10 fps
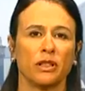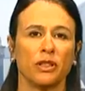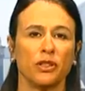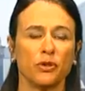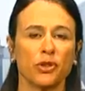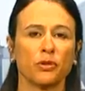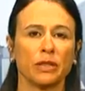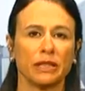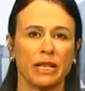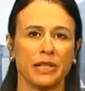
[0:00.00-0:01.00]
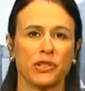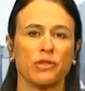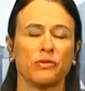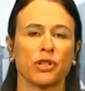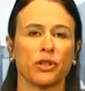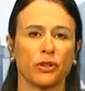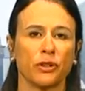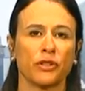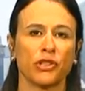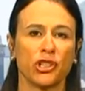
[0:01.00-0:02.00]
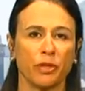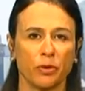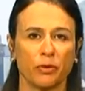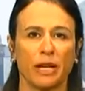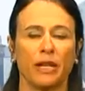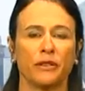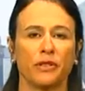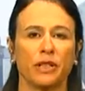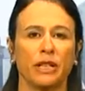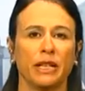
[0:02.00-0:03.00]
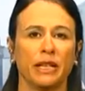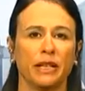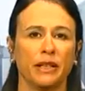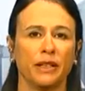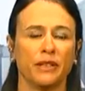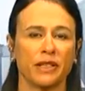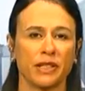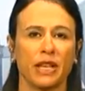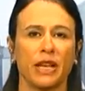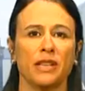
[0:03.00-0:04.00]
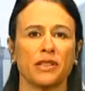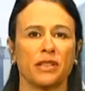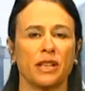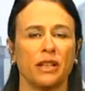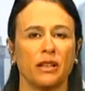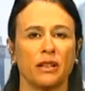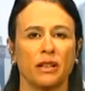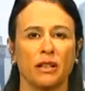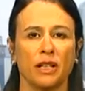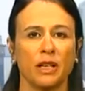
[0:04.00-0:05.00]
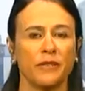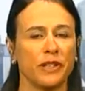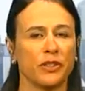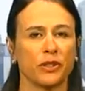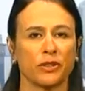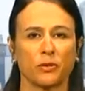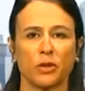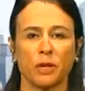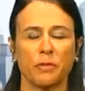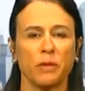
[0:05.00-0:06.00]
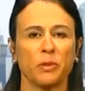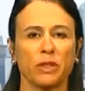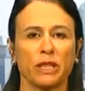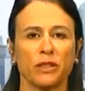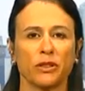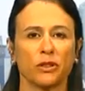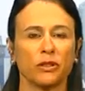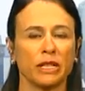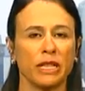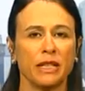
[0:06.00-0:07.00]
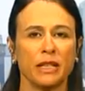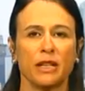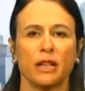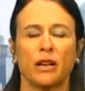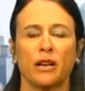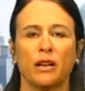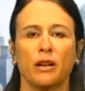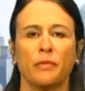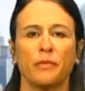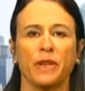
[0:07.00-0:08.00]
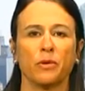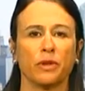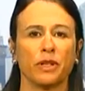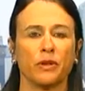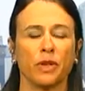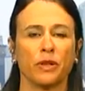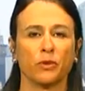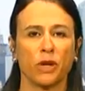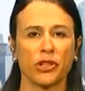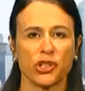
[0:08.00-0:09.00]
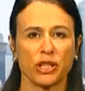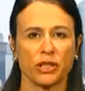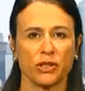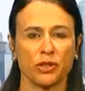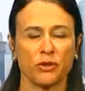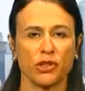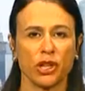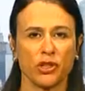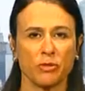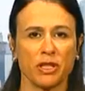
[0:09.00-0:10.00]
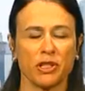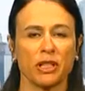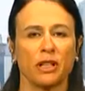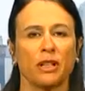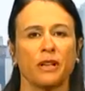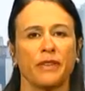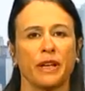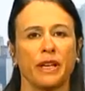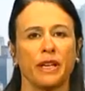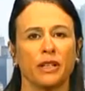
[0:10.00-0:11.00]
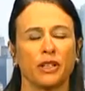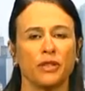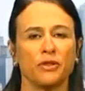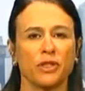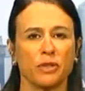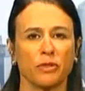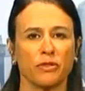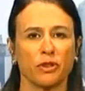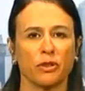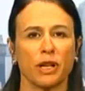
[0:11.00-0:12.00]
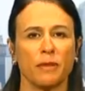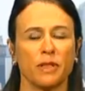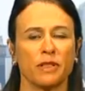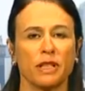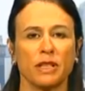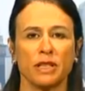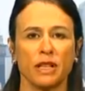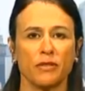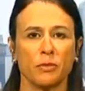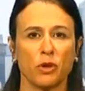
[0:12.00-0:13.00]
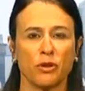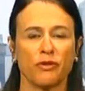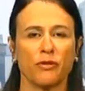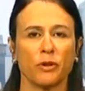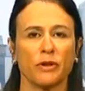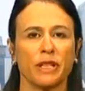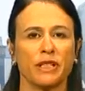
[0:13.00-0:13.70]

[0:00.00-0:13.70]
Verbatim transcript: usually like to turn the ship around. And in this case, they, uh, they took the wrong people in early. Um, they were in a, in a rush to, to judgment. They accused them of a crime that they didn't have a motive for. They